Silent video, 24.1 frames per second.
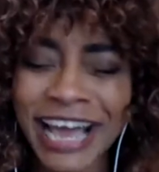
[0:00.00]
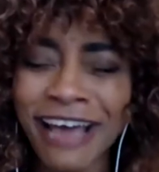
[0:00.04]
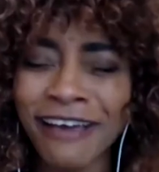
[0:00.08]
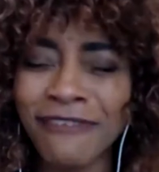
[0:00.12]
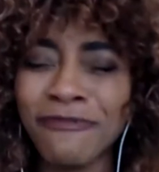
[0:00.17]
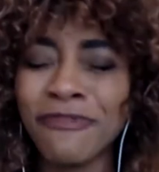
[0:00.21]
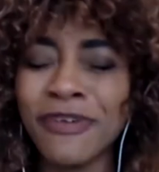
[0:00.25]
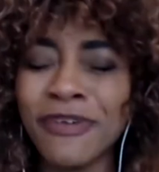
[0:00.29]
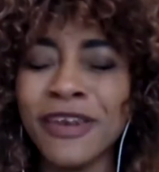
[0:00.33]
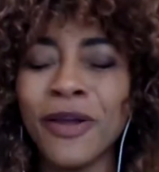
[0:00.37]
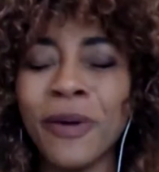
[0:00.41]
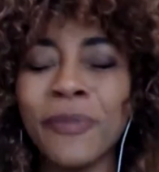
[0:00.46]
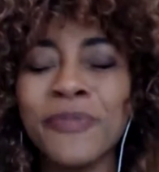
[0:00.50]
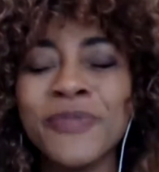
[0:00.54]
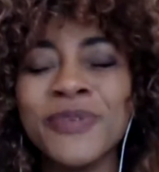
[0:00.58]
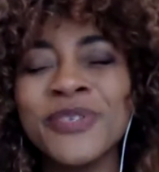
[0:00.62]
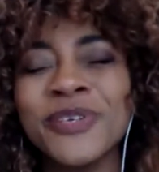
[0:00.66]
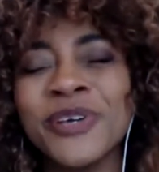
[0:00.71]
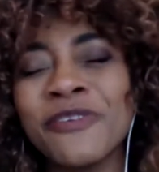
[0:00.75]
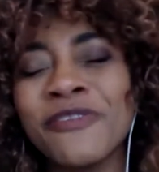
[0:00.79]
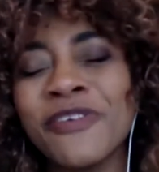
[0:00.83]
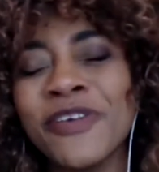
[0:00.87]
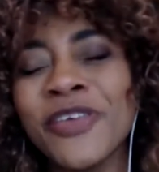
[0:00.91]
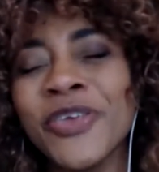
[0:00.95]
I've been
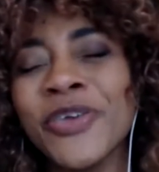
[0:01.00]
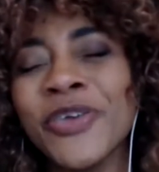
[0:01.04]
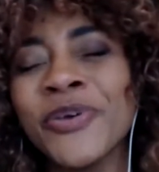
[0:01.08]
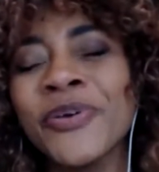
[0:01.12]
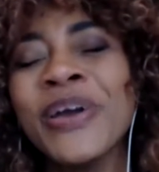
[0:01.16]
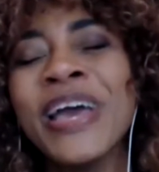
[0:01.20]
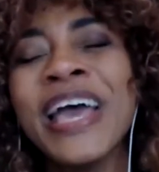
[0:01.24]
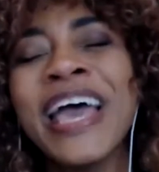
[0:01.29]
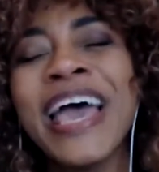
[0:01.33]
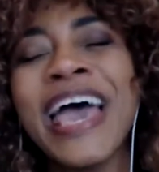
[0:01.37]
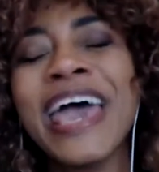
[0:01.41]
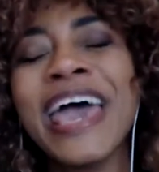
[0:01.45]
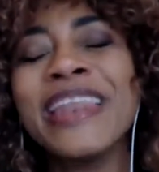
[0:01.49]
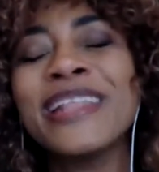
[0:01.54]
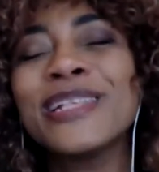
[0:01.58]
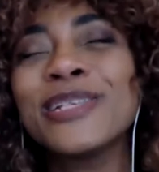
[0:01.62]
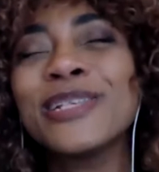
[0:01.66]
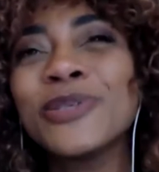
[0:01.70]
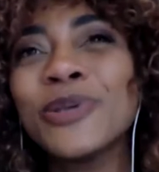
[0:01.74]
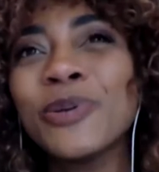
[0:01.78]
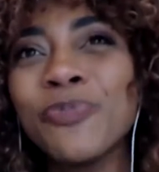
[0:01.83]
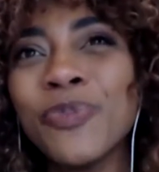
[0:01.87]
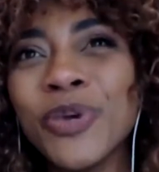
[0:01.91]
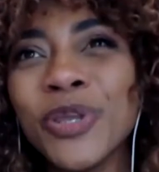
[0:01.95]
observing you, and
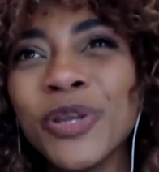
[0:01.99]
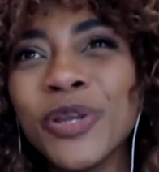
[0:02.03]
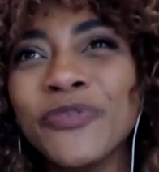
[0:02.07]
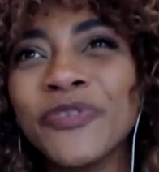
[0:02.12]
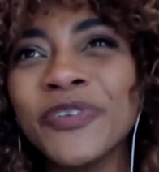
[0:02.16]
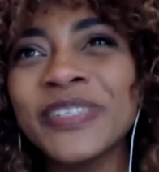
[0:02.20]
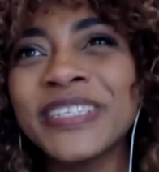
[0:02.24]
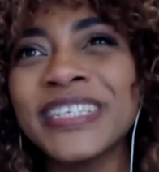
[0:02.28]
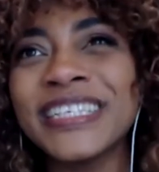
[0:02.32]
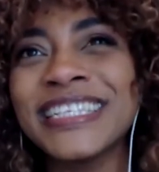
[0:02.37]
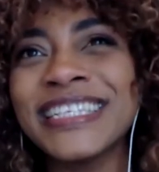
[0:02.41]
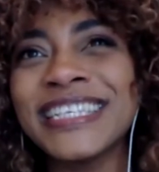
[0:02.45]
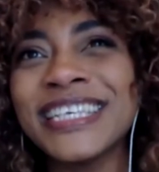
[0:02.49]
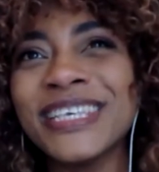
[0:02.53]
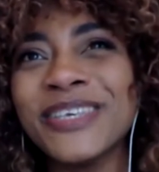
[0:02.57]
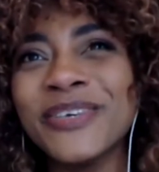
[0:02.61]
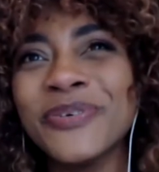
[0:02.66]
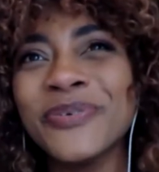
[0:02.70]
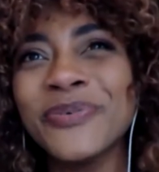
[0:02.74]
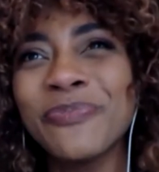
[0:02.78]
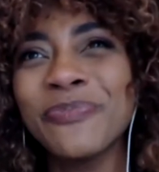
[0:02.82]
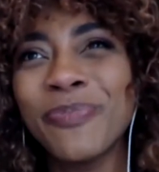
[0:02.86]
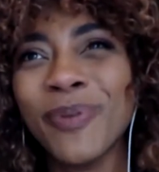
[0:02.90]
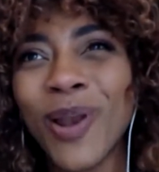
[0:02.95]
it's so beautiful to see
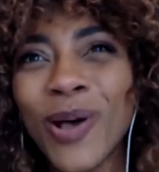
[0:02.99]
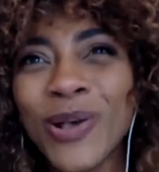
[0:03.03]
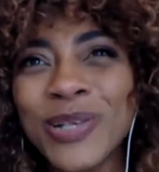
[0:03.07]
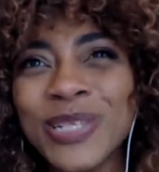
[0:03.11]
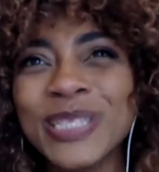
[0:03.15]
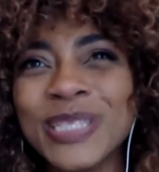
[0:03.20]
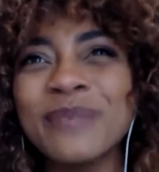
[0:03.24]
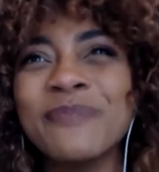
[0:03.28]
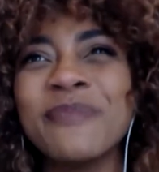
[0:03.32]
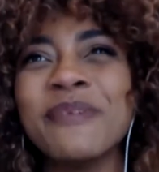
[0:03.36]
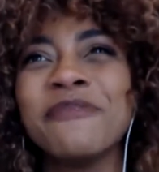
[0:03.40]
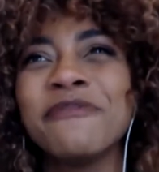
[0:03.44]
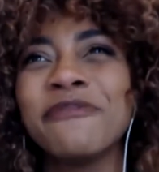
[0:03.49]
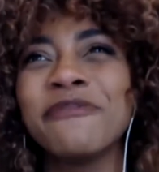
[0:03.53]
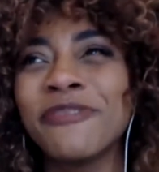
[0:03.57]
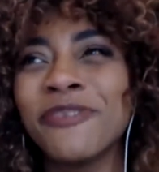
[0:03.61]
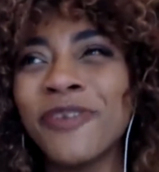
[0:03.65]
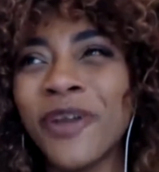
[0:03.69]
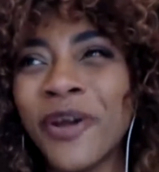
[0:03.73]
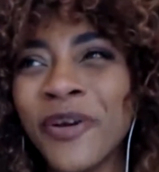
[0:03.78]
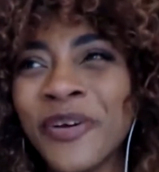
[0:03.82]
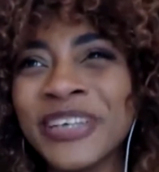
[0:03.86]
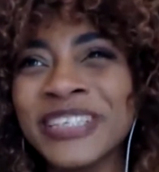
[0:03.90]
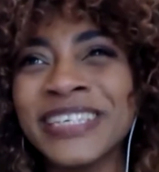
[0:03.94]
you blossom and
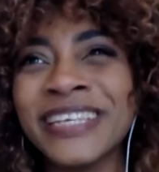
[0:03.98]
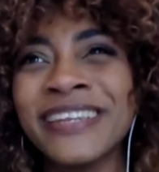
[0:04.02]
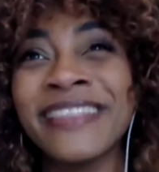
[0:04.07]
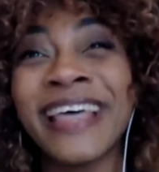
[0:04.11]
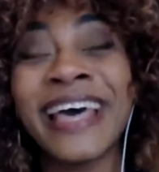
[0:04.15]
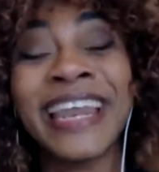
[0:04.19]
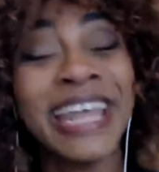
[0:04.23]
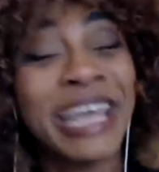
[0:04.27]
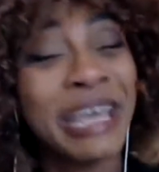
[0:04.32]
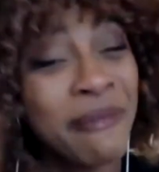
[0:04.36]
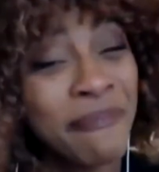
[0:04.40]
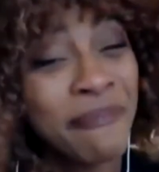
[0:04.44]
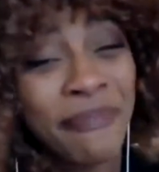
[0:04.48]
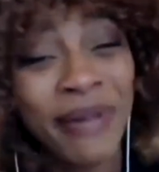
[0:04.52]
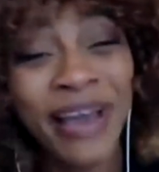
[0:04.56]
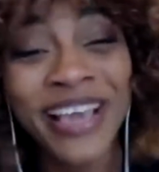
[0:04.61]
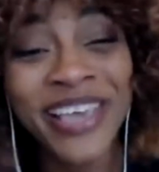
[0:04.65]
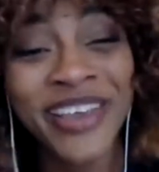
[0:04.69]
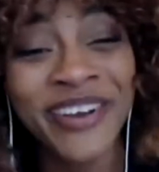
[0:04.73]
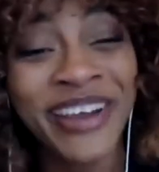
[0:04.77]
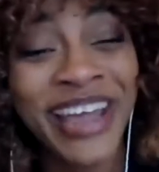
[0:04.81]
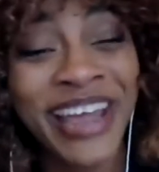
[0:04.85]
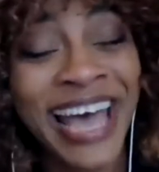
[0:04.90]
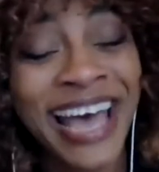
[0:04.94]
flourish and that impact
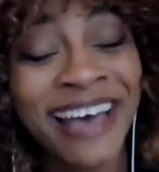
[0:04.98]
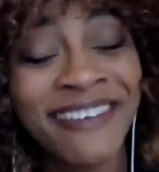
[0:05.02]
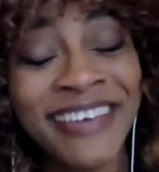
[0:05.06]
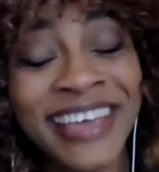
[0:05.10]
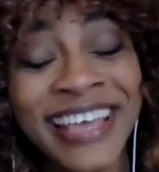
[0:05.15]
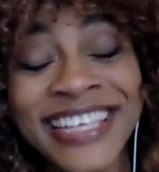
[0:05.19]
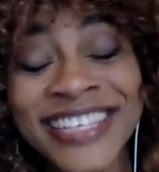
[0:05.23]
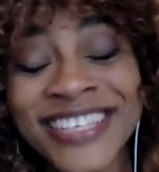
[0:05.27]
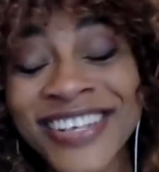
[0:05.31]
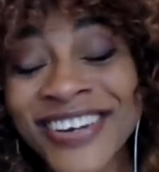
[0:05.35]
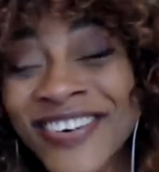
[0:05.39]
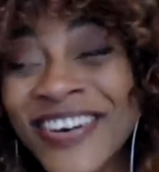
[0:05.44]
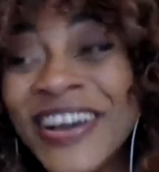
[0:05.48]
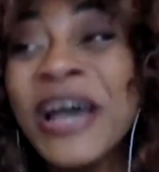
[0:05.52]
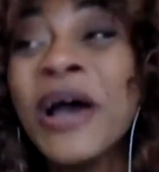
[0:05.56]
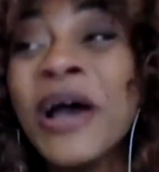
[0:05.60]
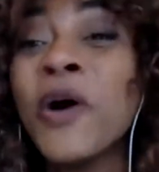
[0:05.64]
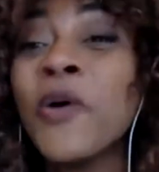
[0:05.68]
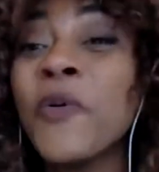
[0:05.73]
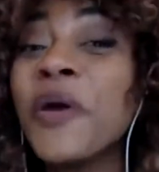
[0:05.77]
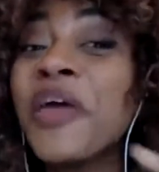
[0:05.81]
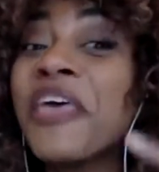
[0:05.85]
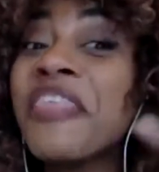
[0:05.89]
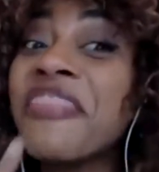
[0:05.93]
you're having. So
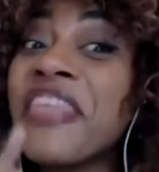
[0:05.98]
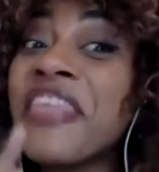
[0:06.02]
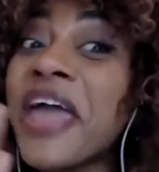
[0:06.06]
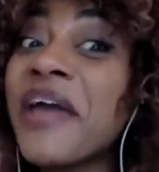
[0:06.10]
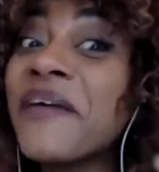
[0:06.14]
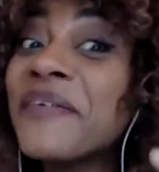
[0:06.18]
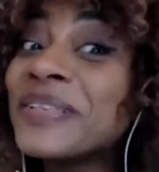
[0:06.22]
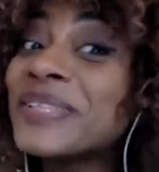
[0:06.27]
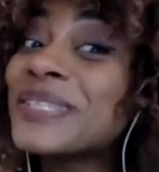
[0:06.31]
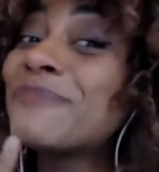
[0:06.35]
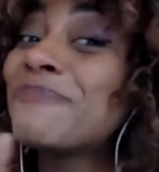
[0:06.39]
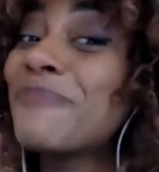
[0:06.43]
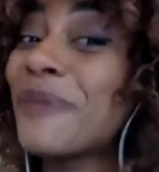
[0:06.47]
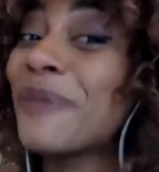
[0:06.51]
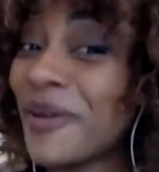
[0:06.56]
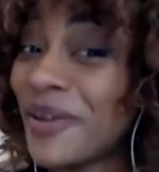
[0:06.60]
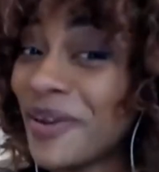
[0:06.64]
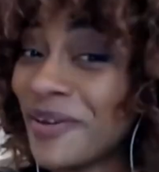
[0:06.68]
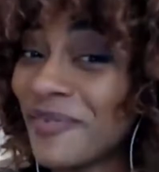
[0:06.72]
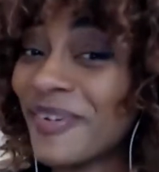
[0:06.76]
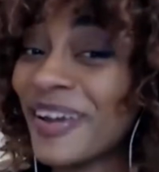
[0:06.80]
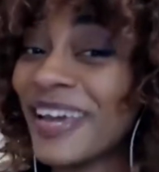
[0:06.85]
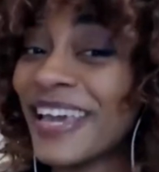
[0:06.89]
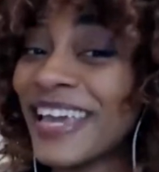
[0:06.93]
we're there in
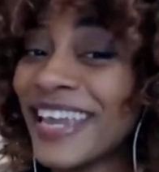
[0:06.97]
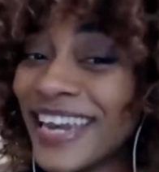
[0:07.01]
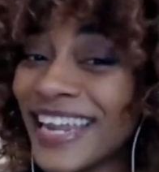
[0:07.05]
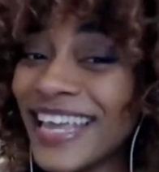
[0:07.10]
spirit, right?